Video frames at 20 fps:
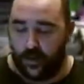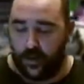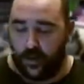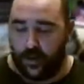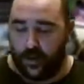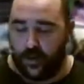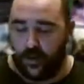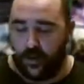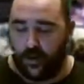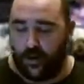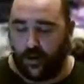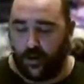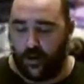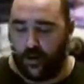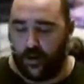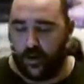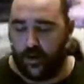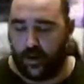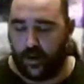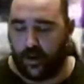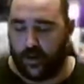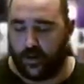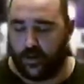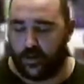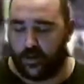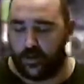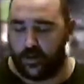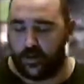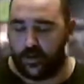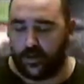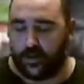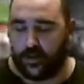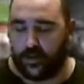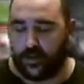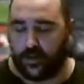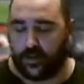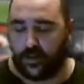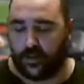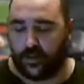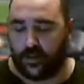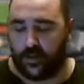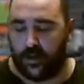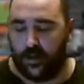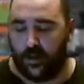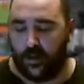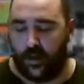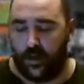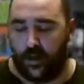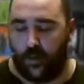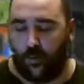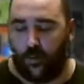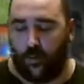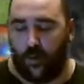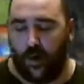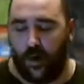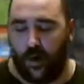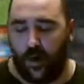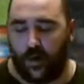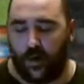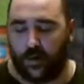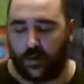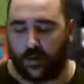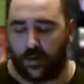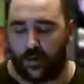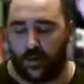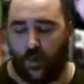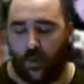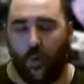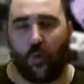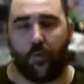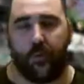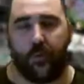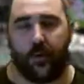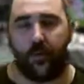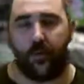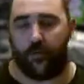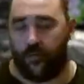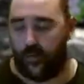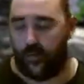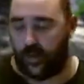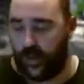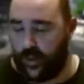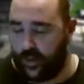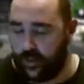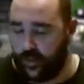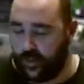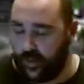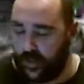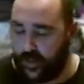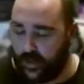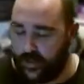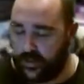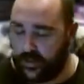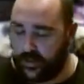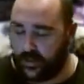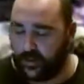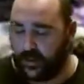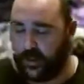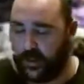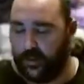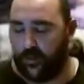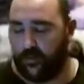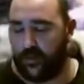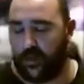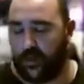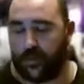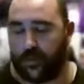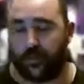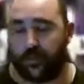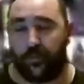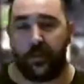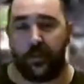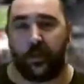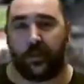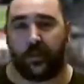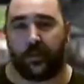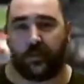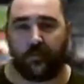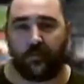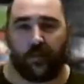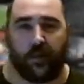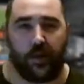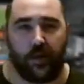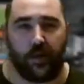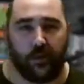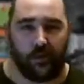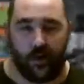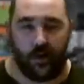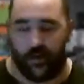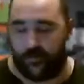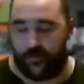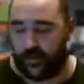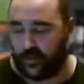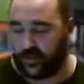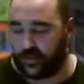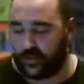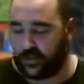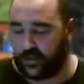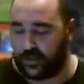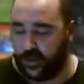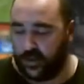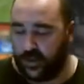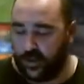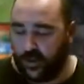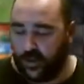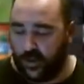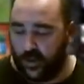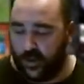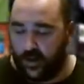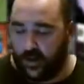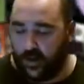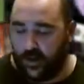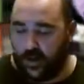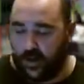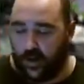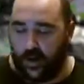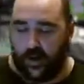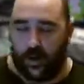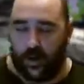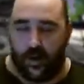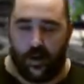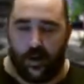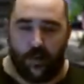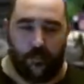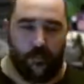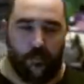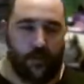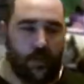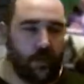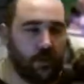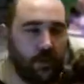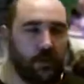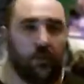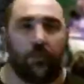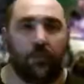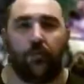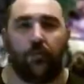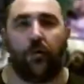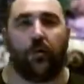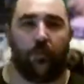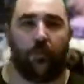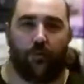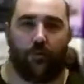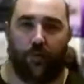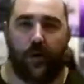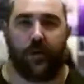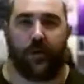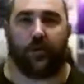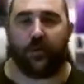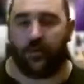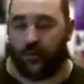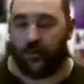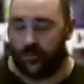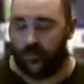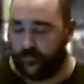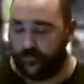And Hololens is a wireless augmented reality headset which projects 3D graphics onto the world around you.